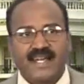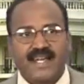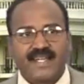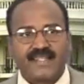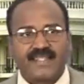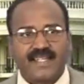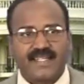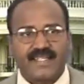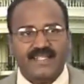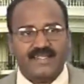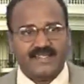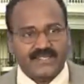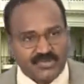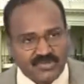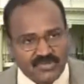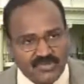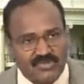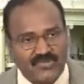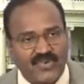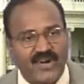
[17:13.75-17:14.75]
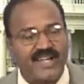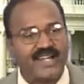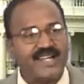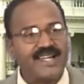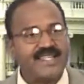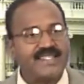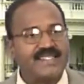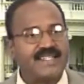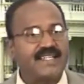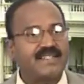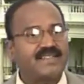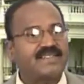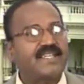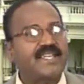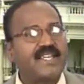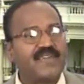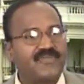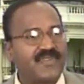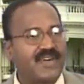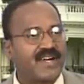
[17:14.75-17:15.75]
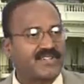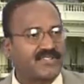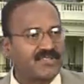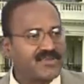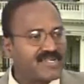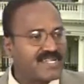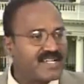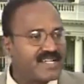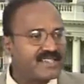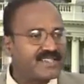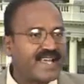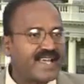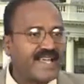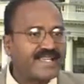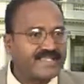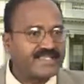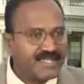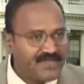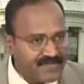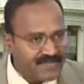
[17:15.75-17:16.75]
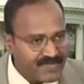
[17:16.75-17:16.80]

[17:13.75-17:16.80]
that is 2 for religion, 3 for social science,